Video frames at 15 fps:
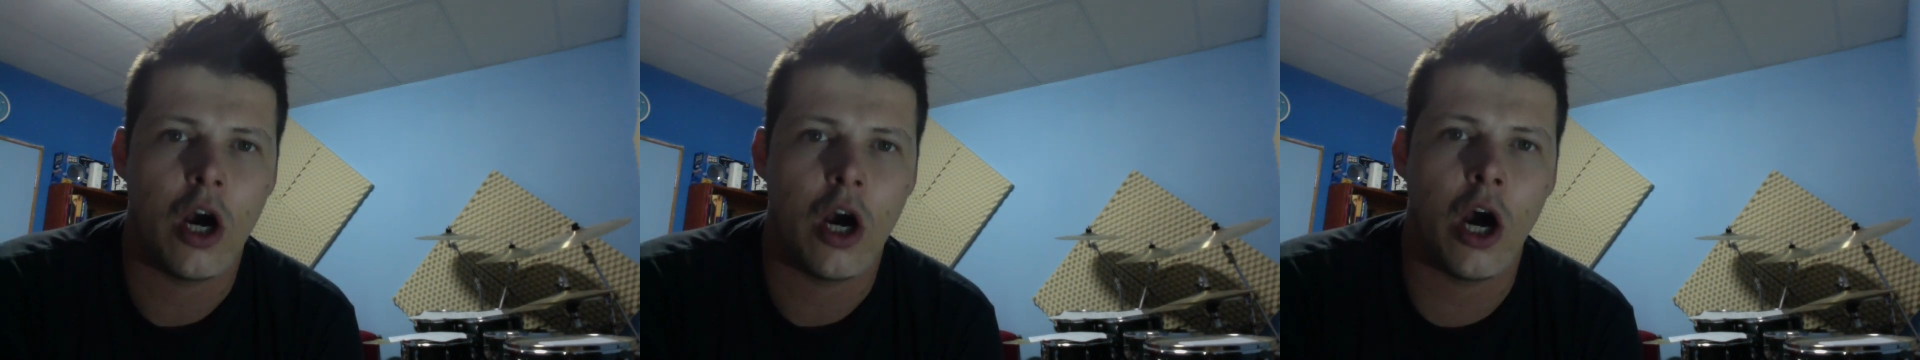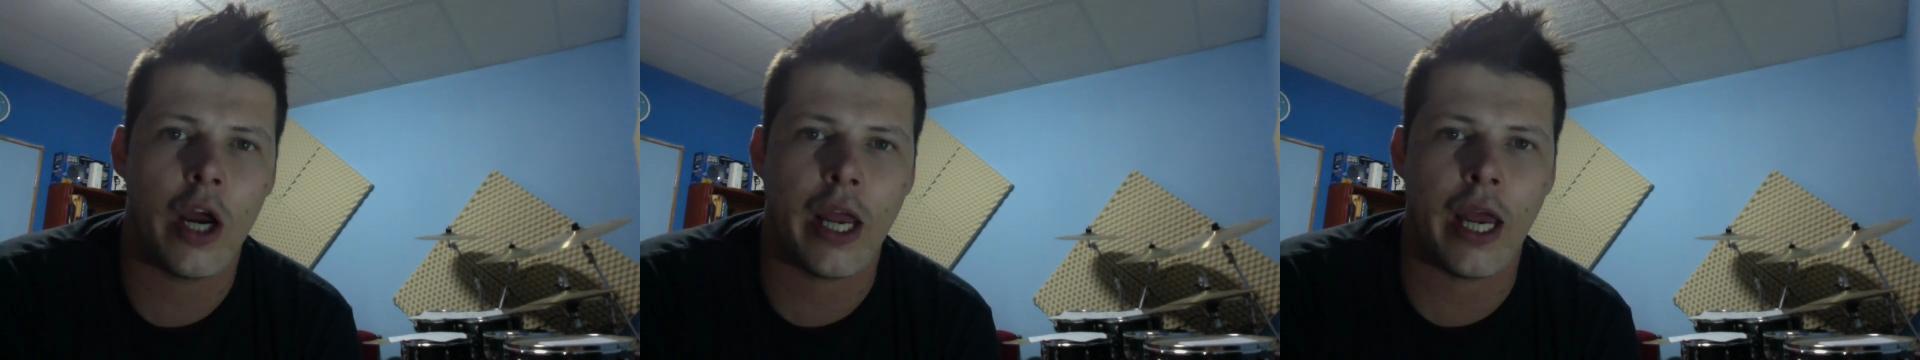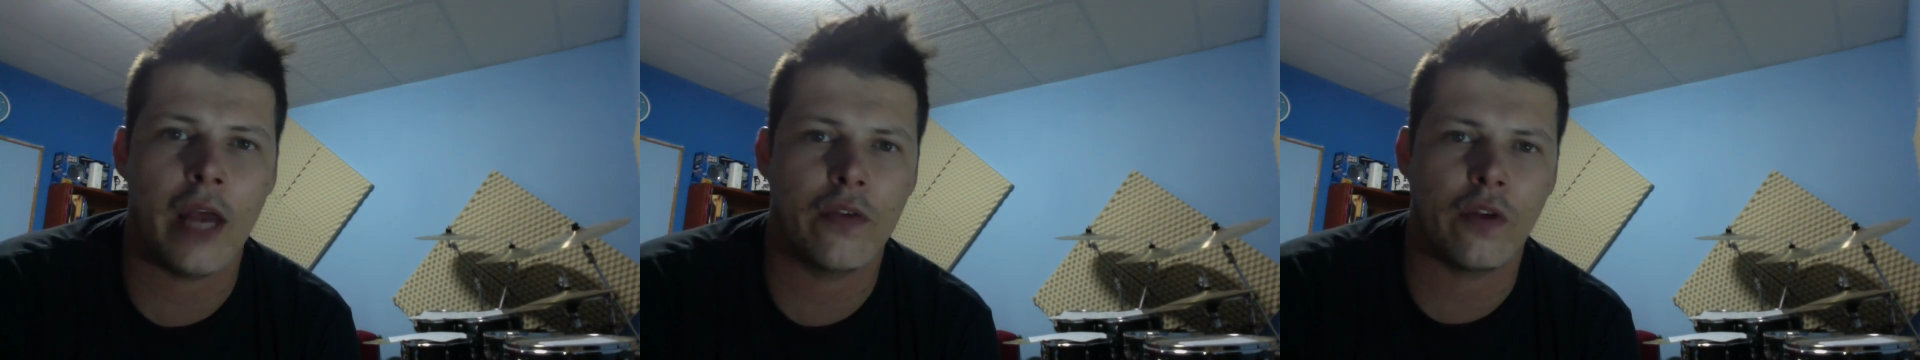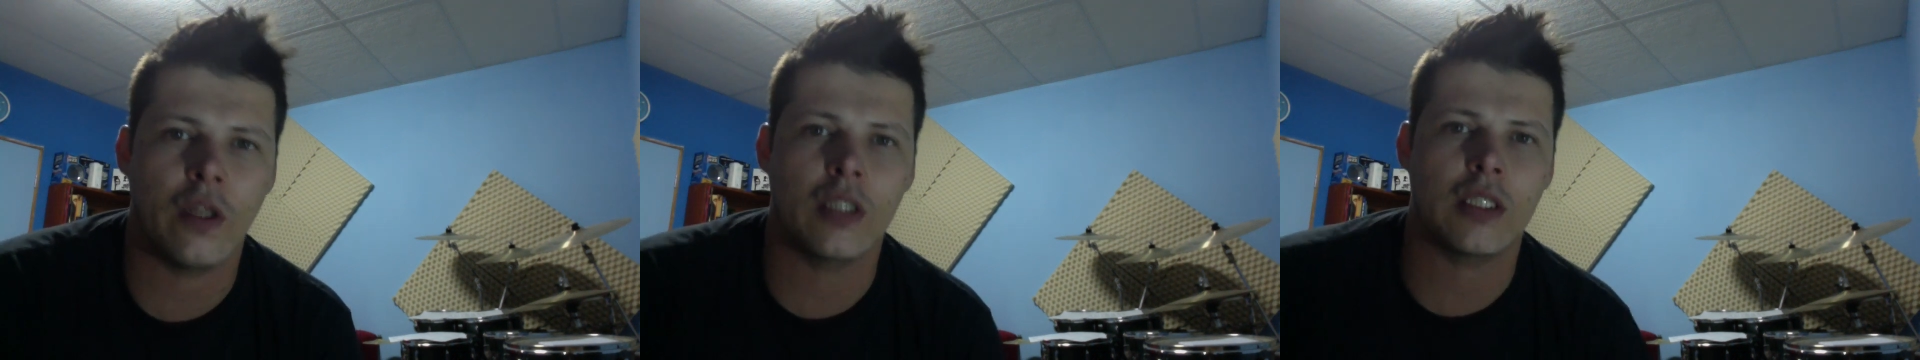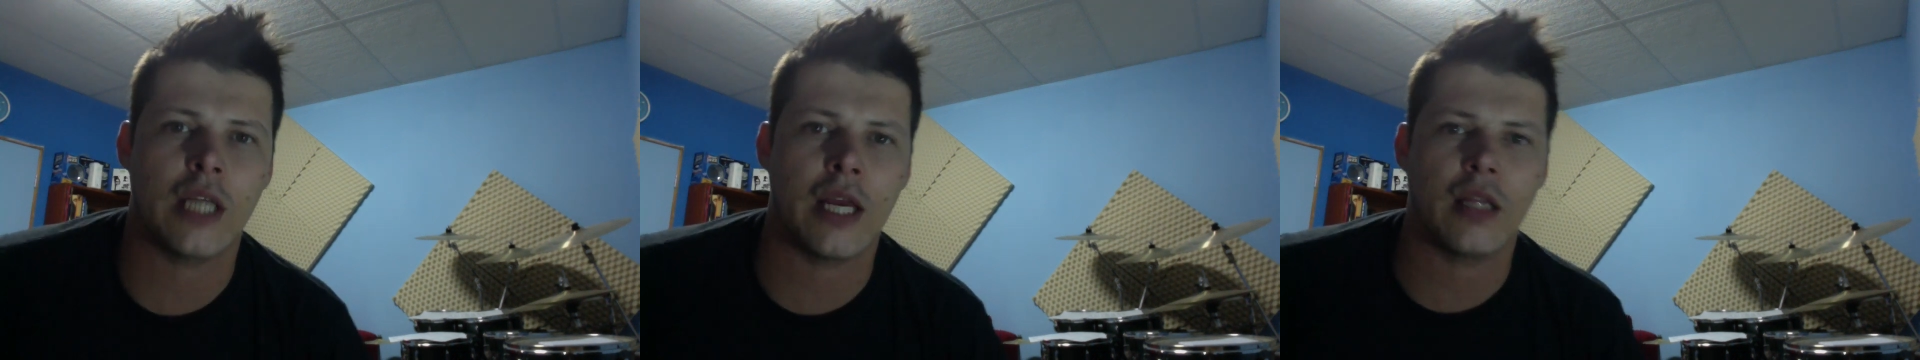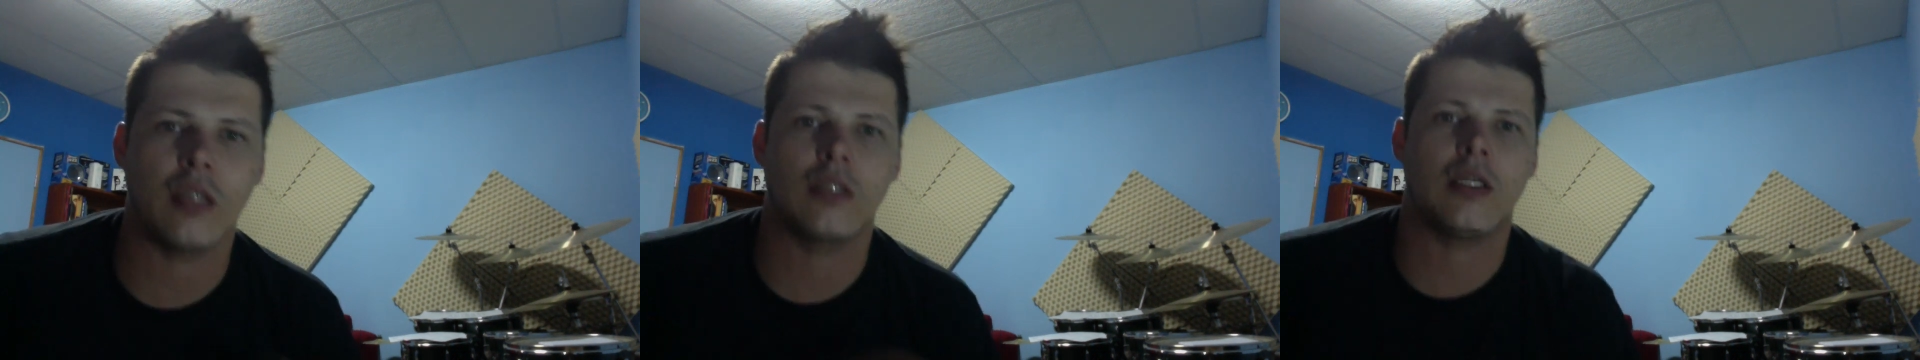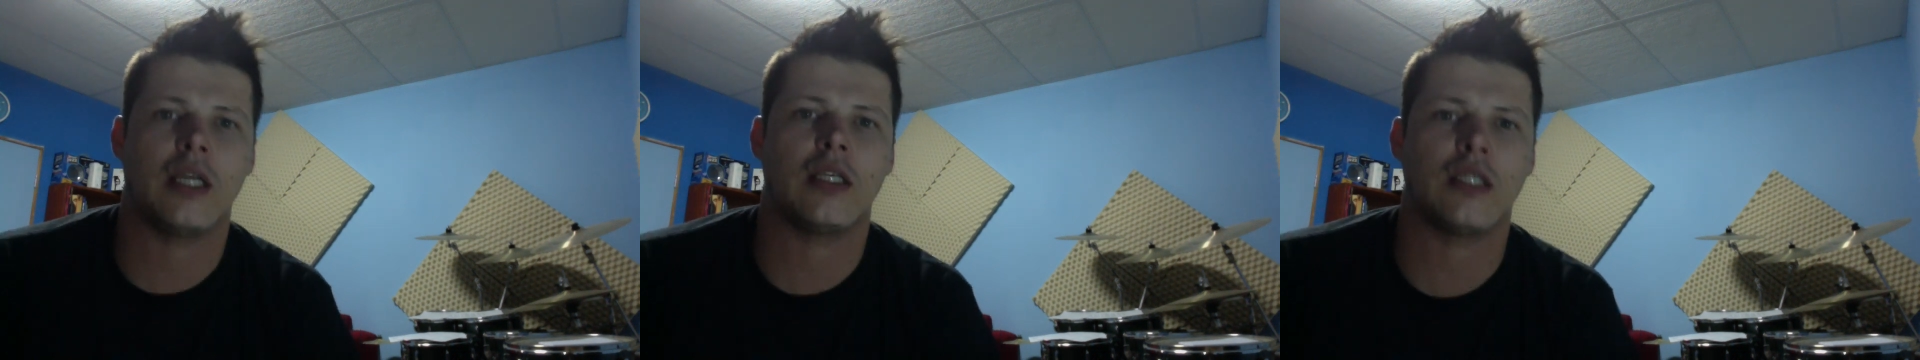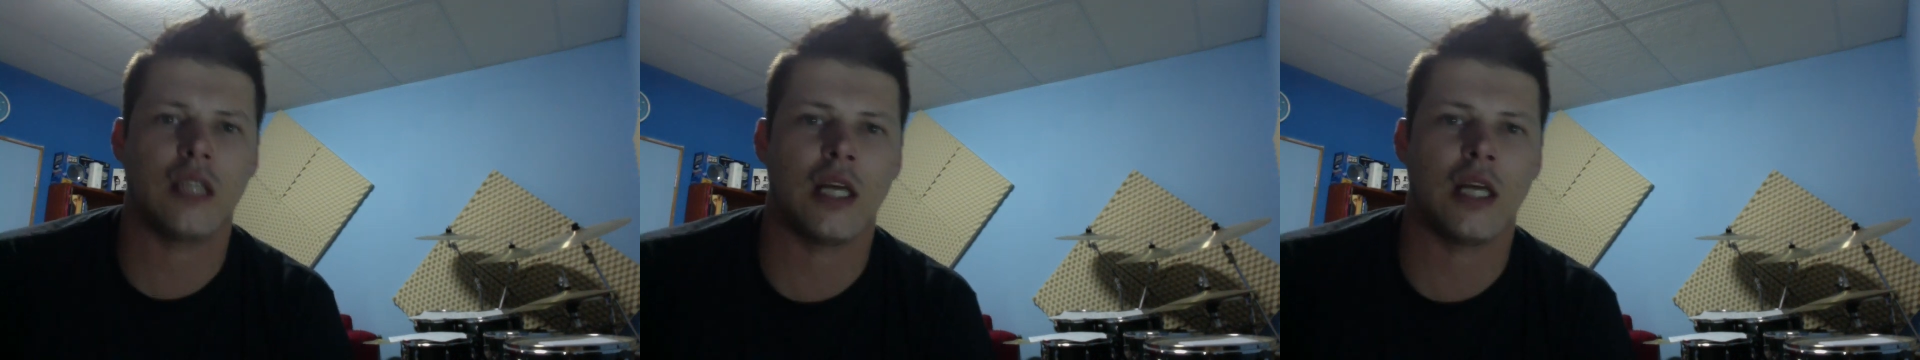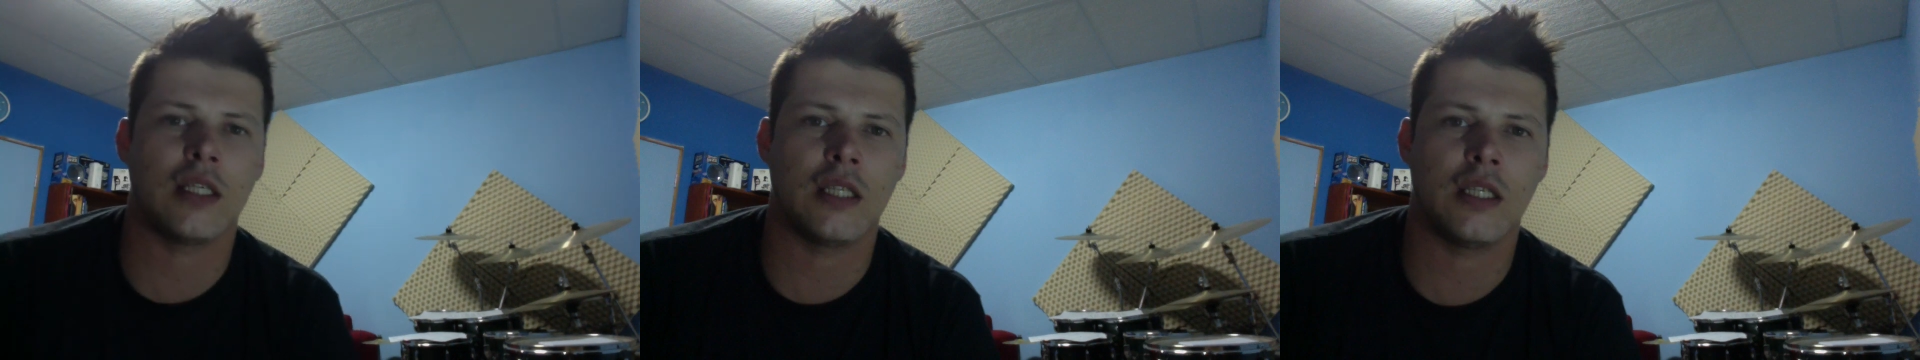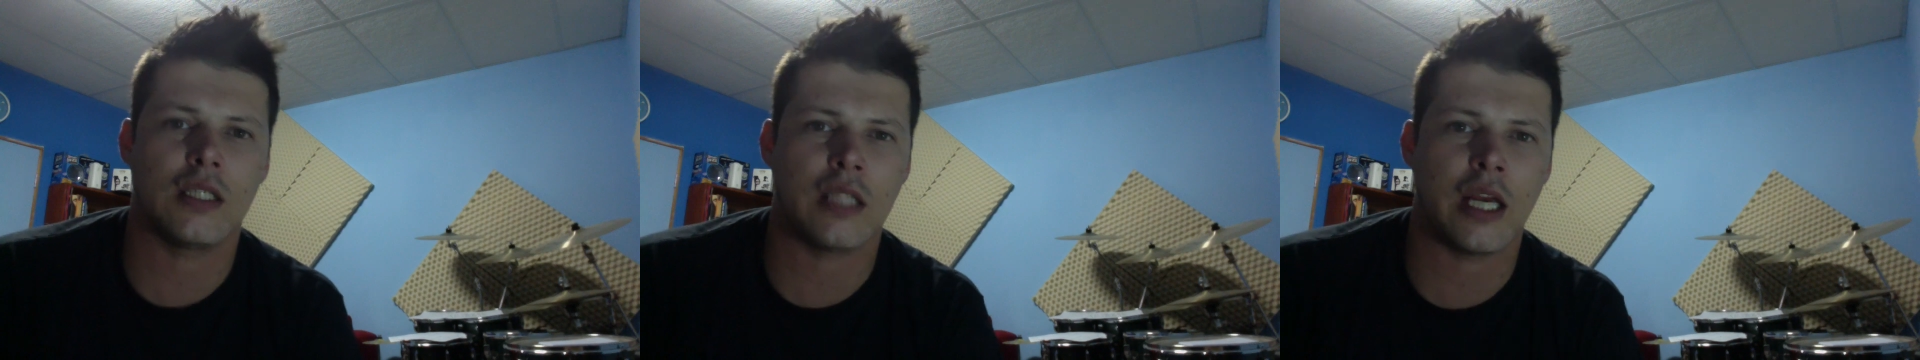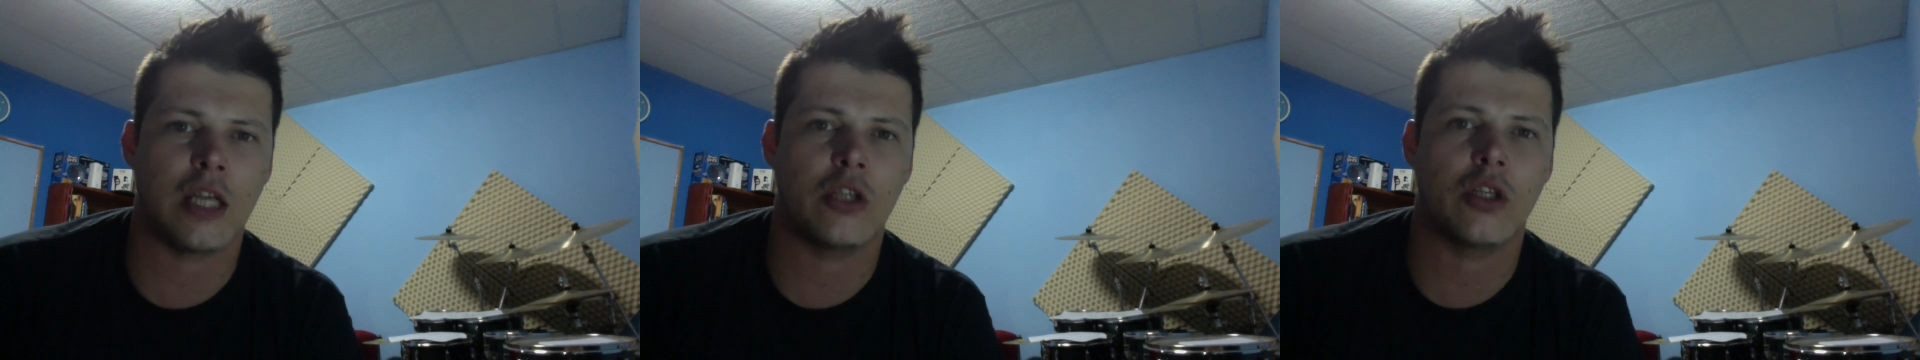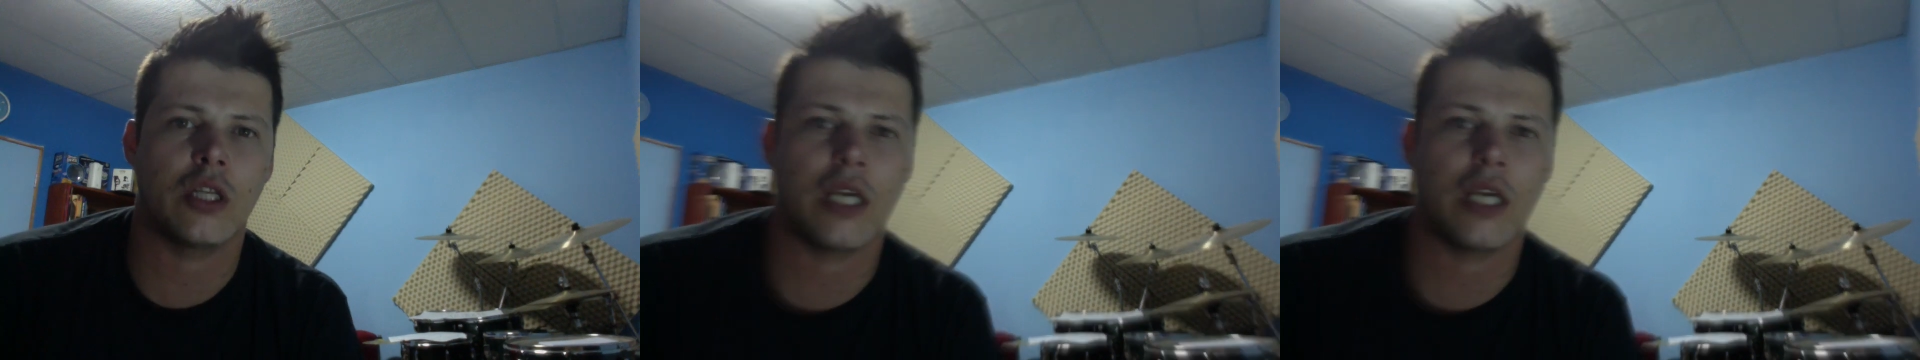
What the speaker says: Okay, so let's take this exercise and let's take it to the